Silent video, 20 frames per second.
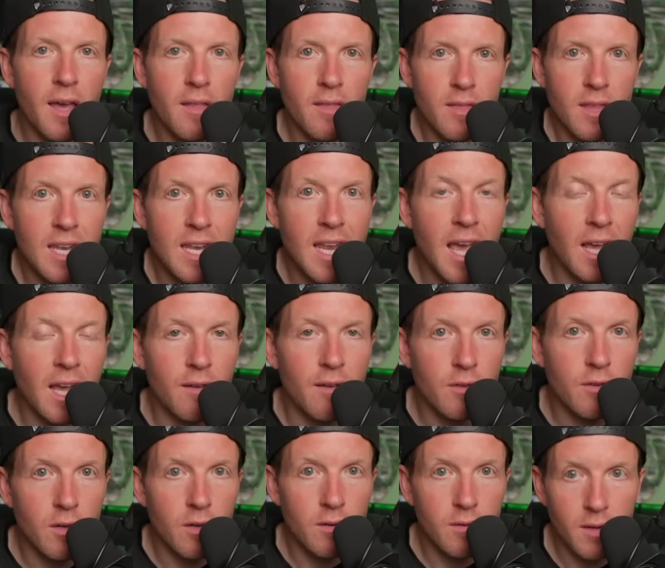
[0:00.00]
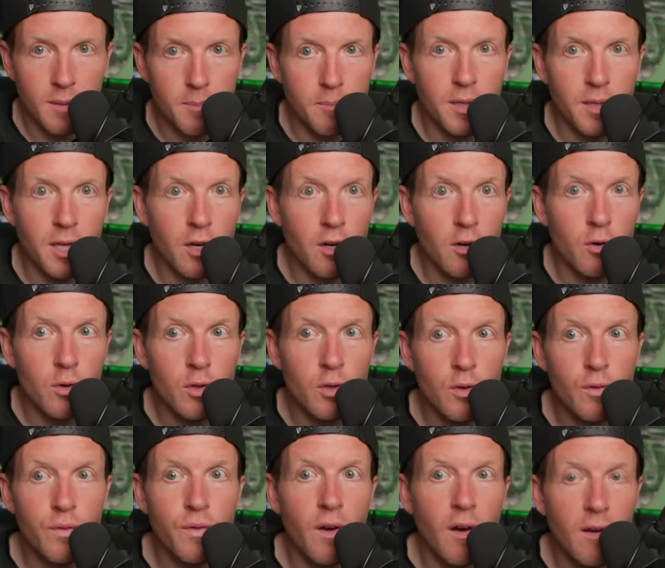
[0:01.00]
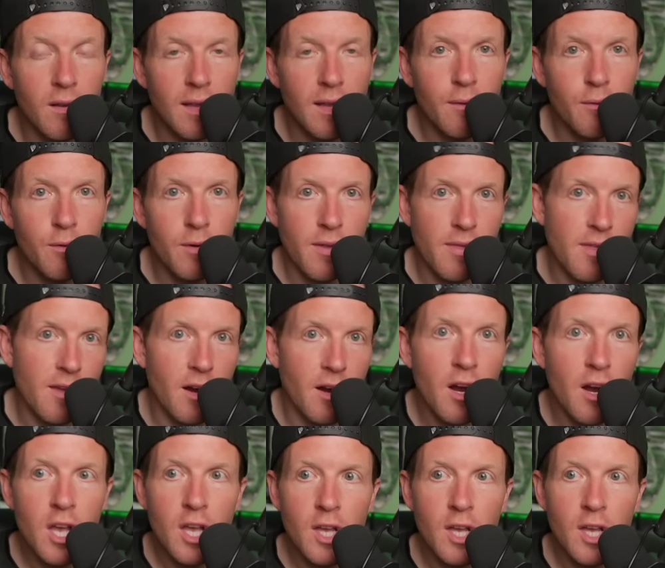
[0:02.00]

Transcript: the neck of a, a player who you fall in love with there,